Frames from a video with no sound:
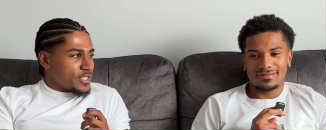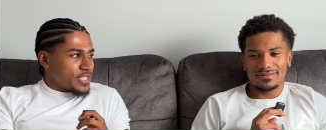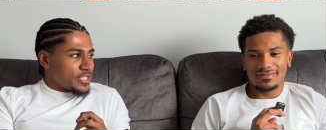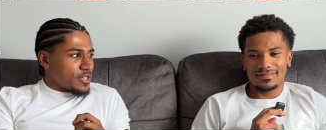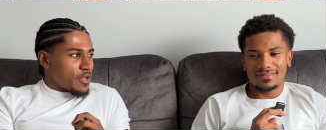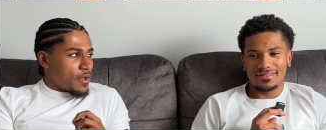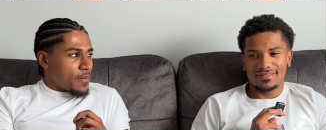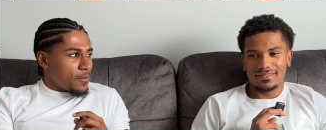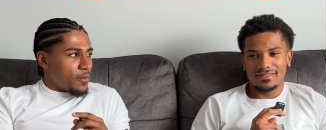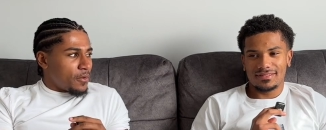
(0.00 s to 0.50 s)
Speaker 1: is
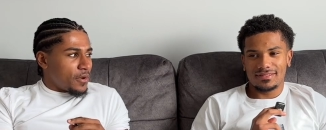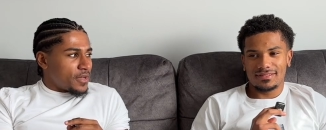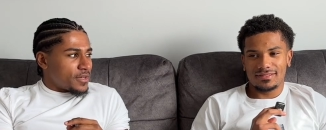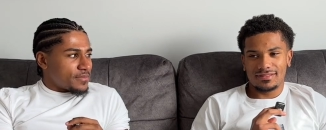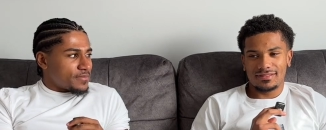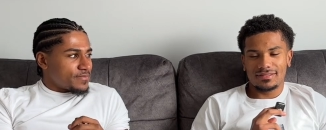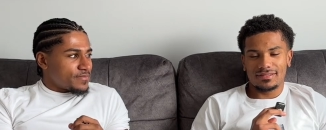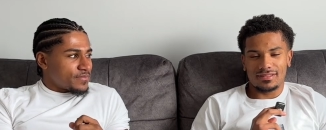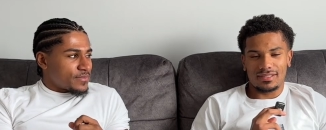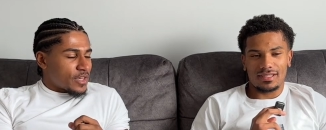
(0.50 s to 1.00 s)
so important.
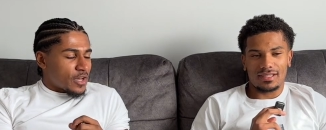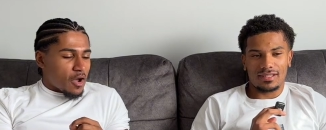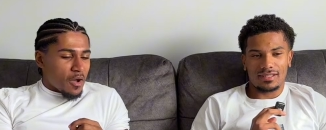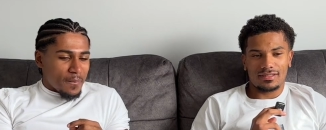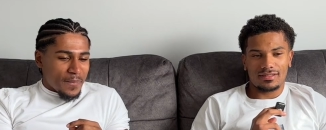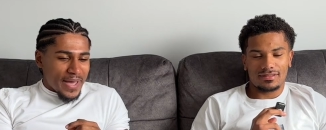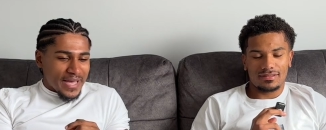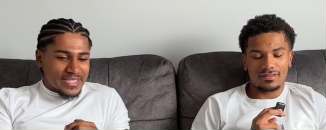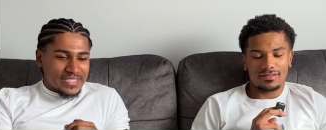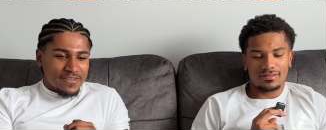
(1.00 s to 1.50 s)
Yeah. The
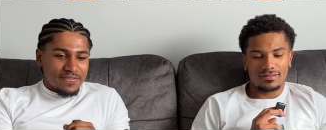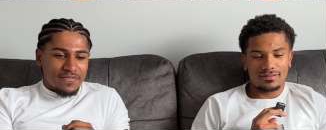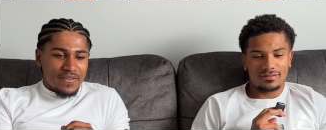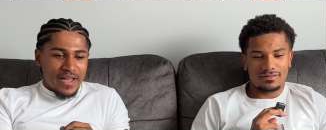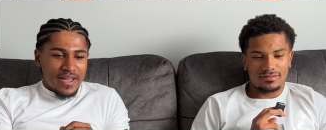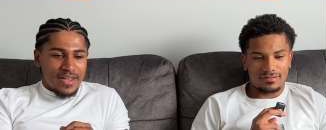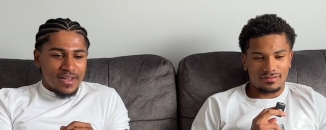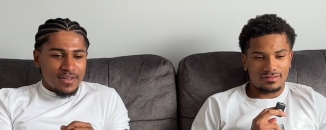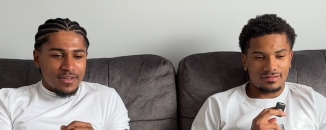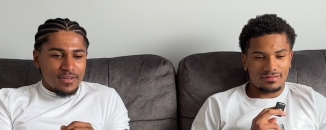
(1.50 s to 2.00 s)
competitive
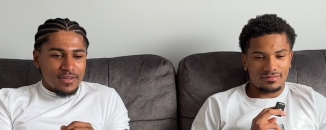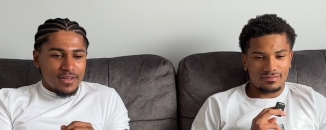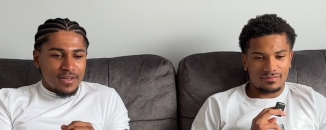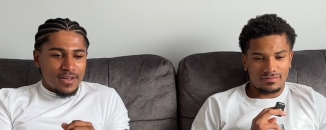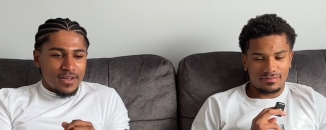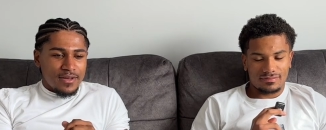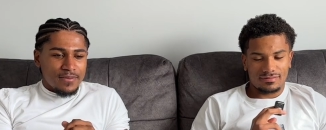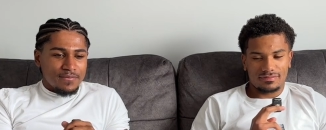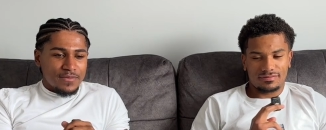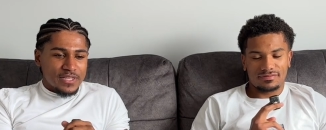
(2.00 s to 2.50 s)
fire,
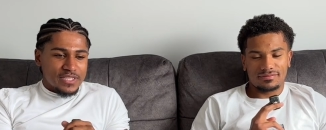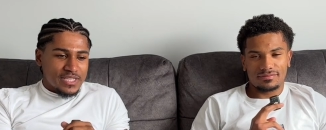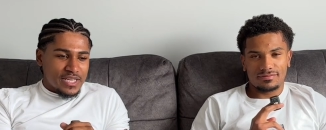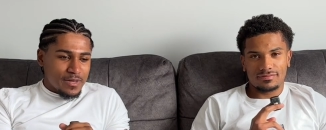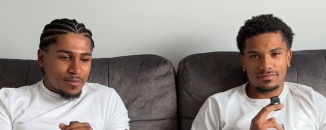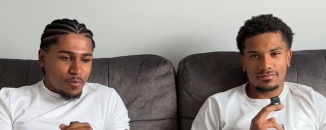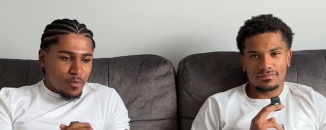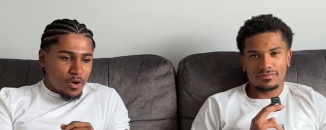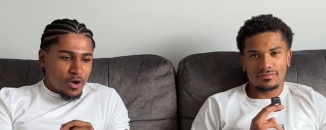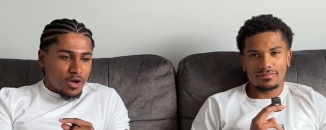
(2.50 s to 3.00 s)
um, the
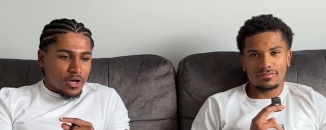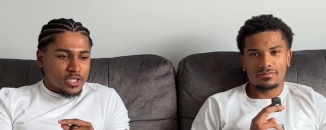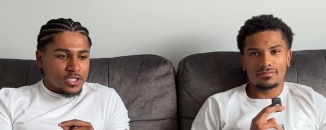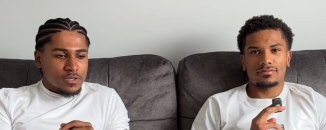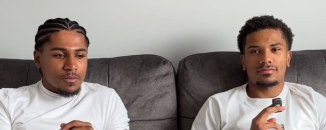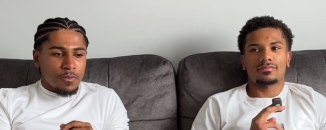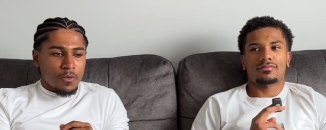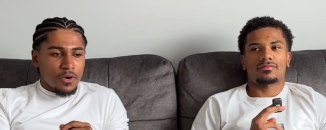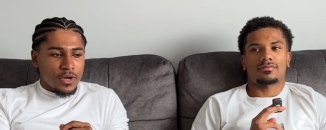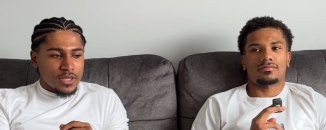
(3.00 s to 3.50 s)
teamwork,
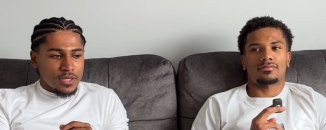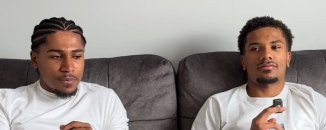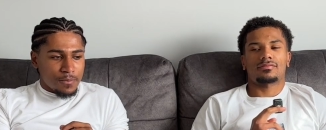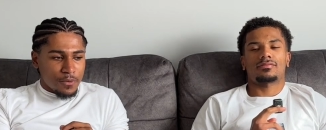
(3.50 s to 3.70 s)
supporting the